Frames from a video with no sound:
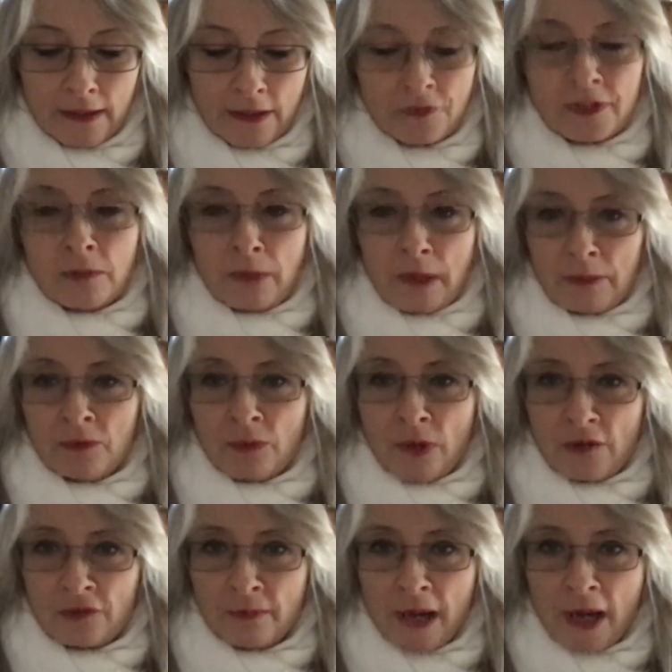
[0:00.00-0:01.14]
Obviously people have
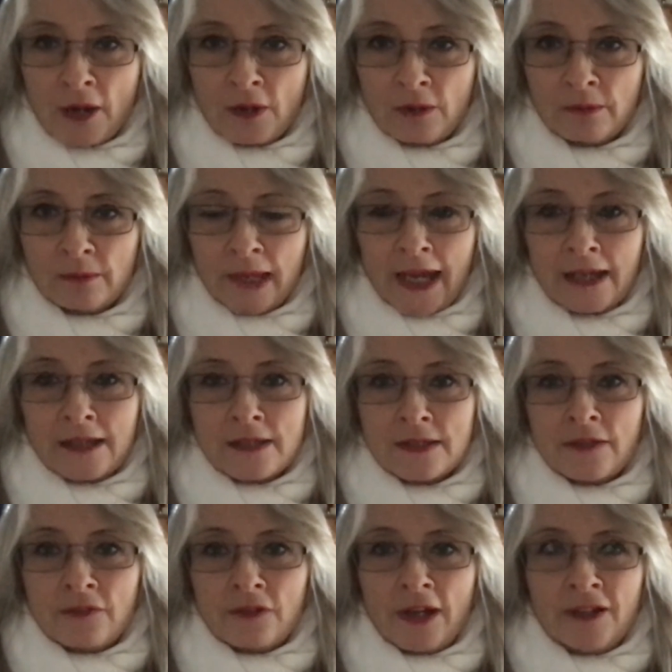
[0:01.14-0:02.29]
worked from home and
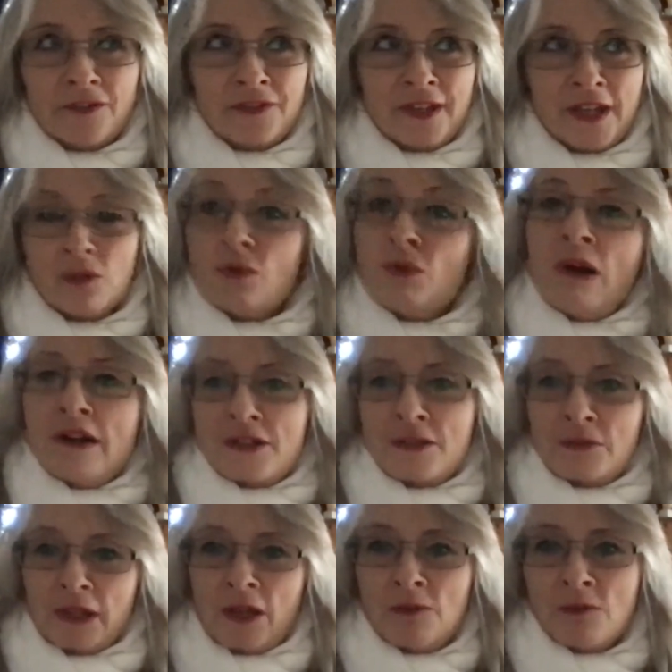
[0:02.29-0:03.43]
they've kind of said, oh, I actually
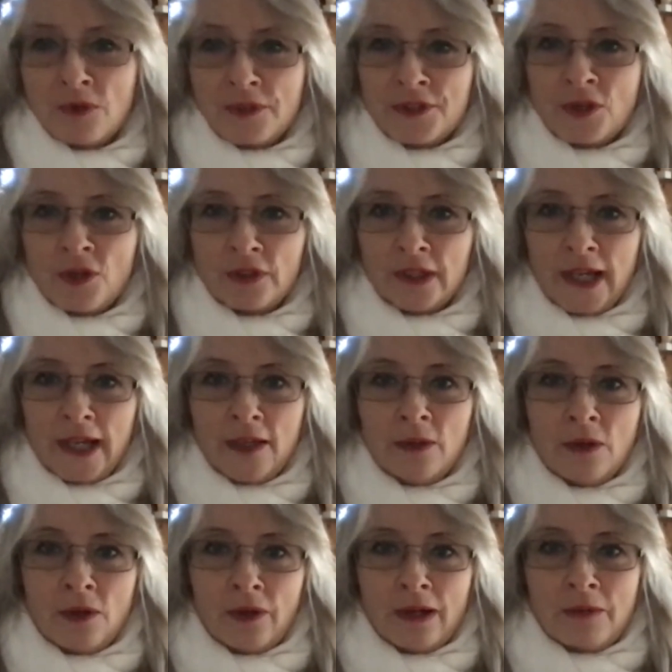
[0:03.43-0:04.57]
want to go and walk the dog now,
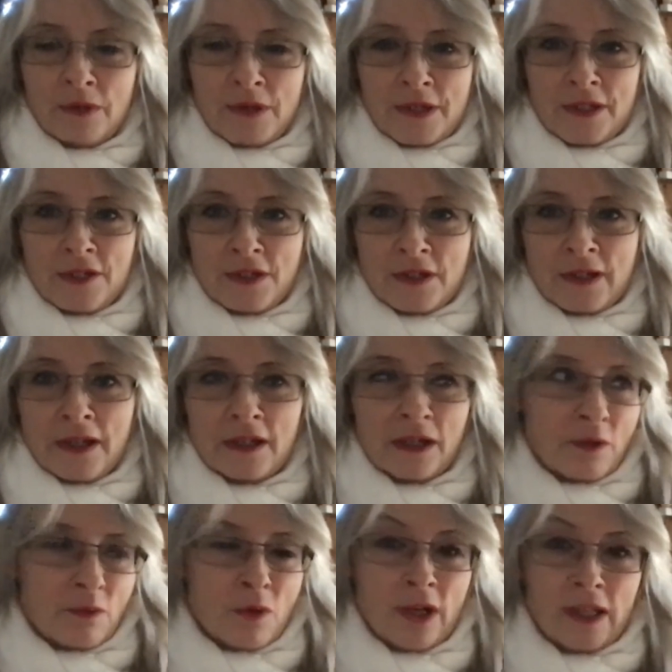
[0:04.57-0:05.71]
or I want to just like go
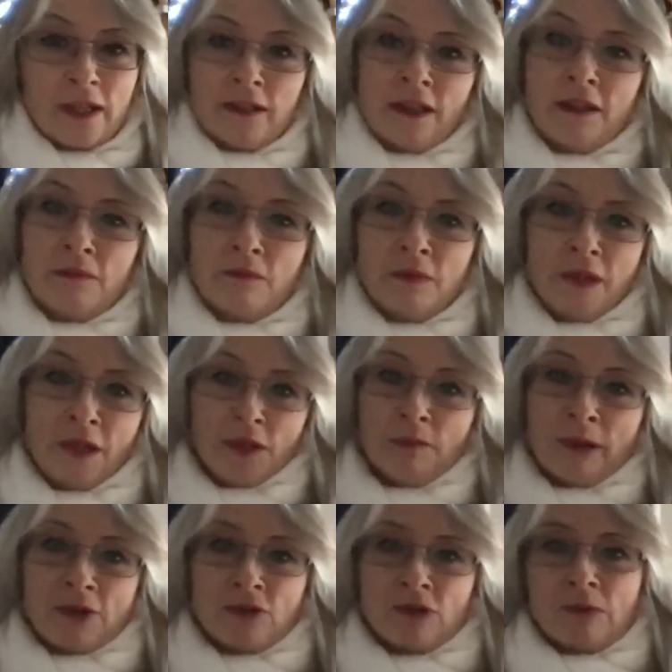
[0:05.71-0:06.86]
and work in the in the
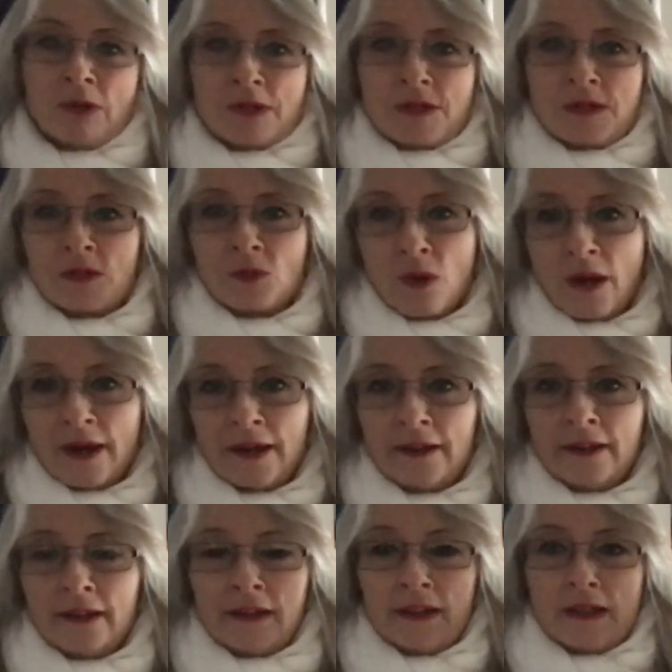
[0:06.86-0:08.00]
bedroom because it's
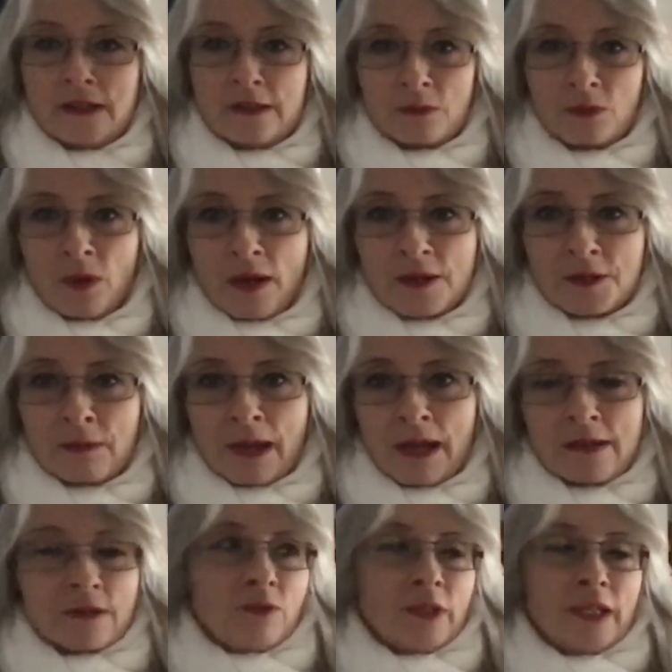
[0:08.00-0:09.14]
quiet and I need some quiet
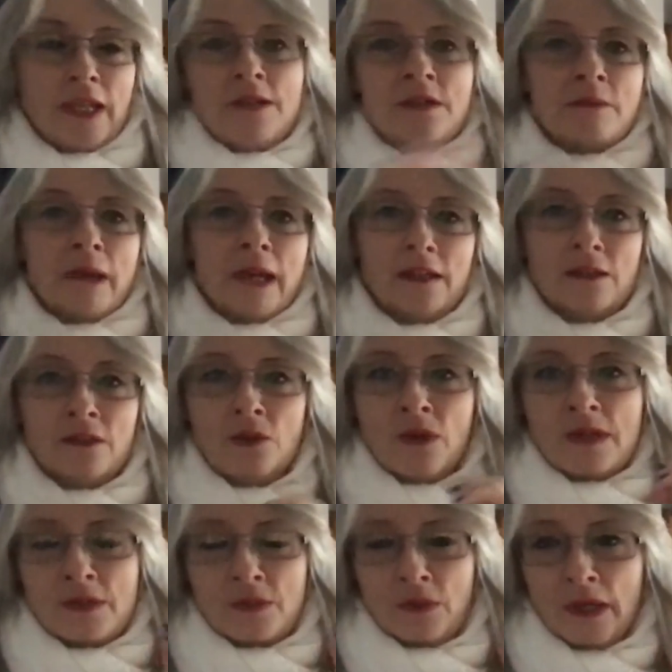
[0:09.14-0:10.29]
space and all the kids are making a
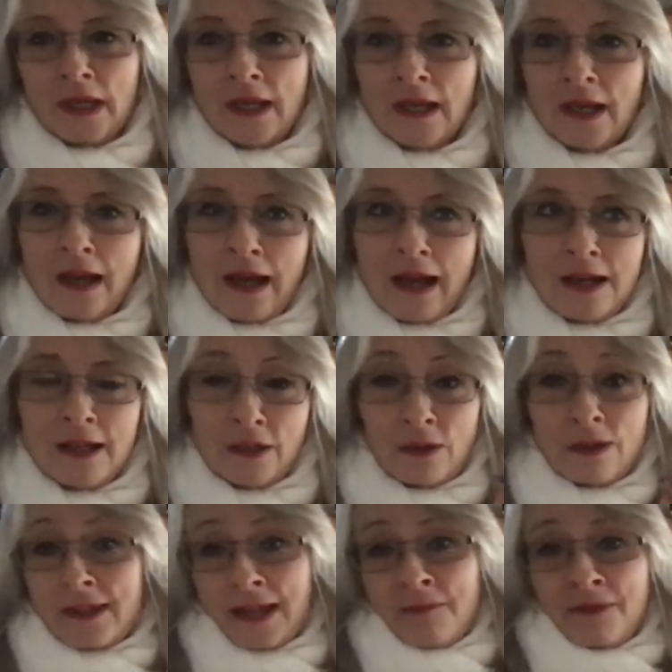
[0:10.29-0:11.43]
noise, or the
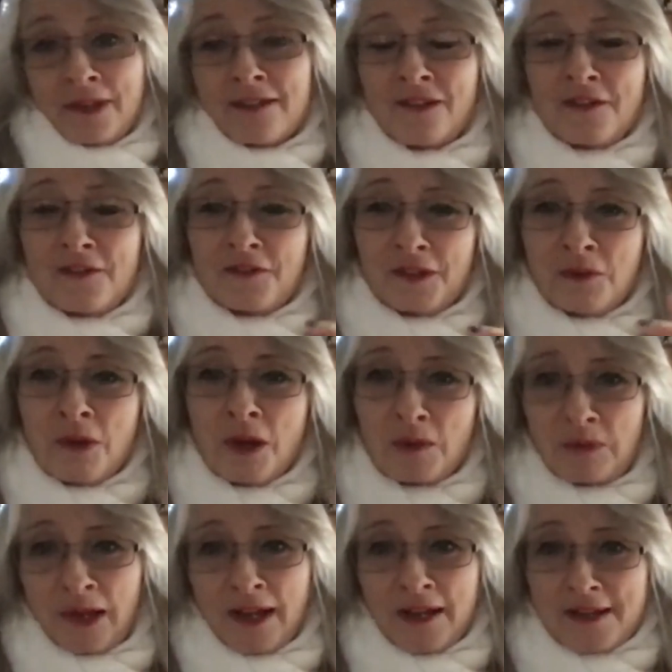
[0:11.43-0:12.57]
same thing is like if you're in a
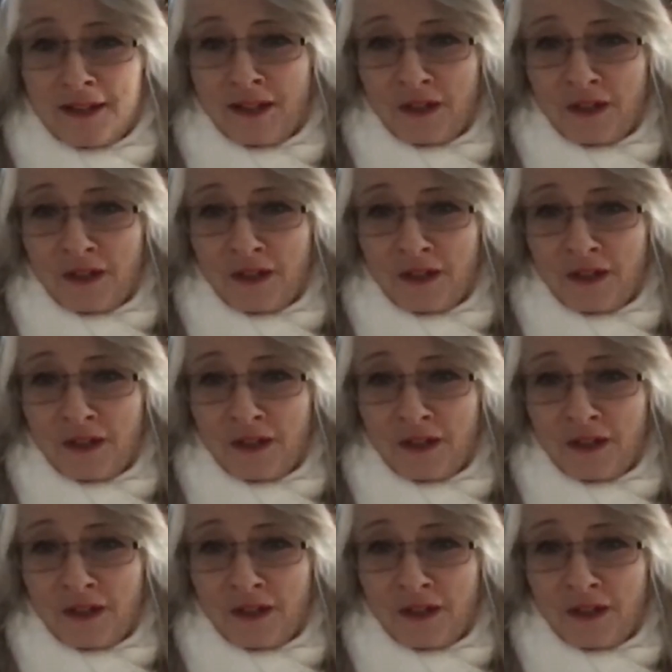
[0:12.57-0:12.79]
workplace,